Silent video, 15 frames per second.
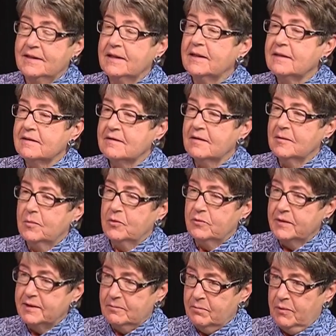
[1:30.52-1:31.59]
is a
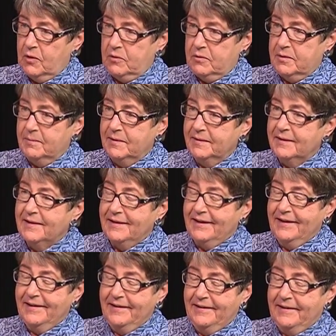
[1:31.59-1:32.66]
Marin poem,
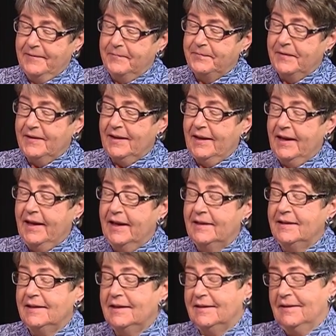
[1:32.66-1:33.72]

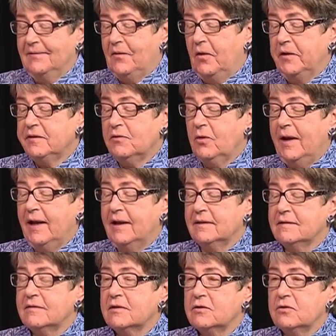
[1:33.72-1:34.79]
and it also
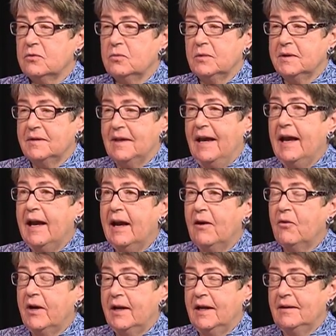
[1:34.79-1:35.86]
has to do with
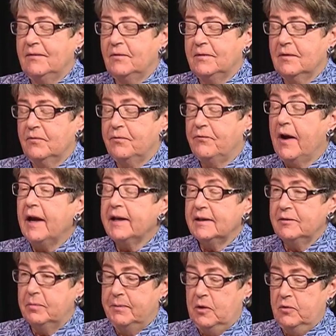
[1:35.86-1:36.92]
how I
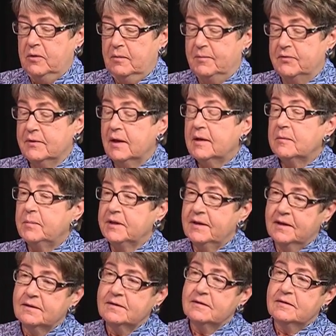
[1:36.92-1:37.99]
find poems,
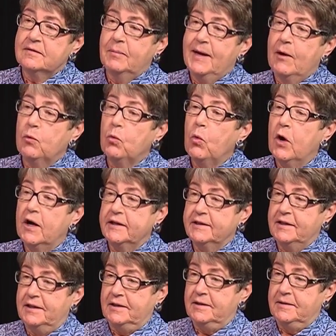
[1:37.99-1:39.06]
because it's about
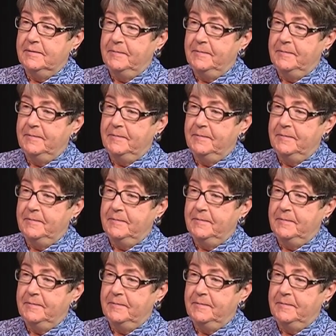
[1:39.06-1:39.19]
walking.